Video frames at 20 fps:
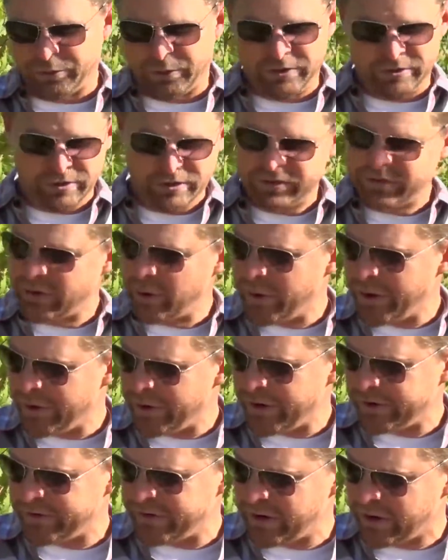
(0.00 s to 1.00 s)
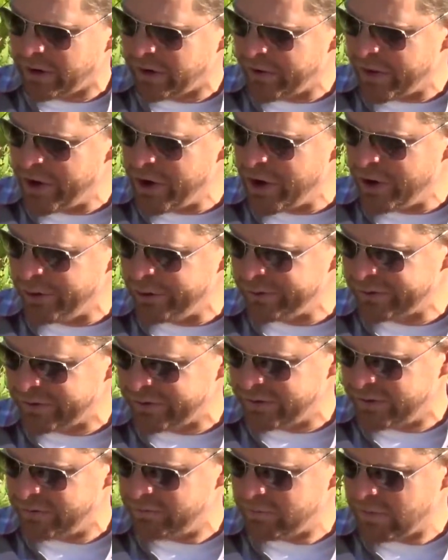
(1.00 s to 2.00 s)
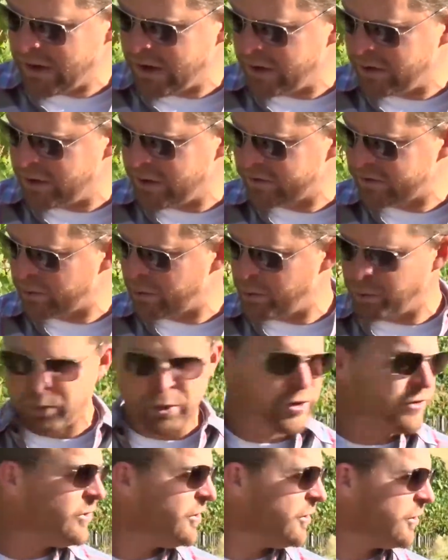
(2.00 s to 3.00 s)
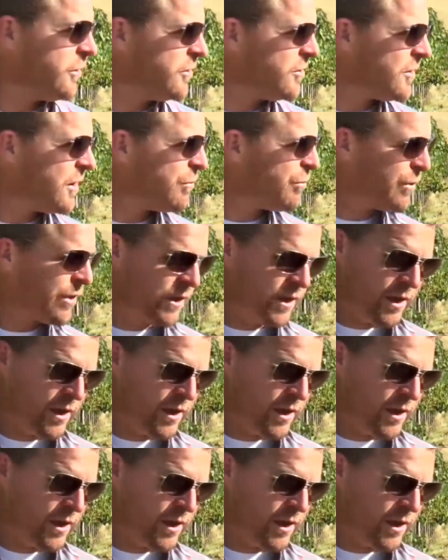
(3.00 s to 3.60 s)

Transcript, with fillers: Riesling so interesting on the nose, and and uh, some of the more interior stuff with the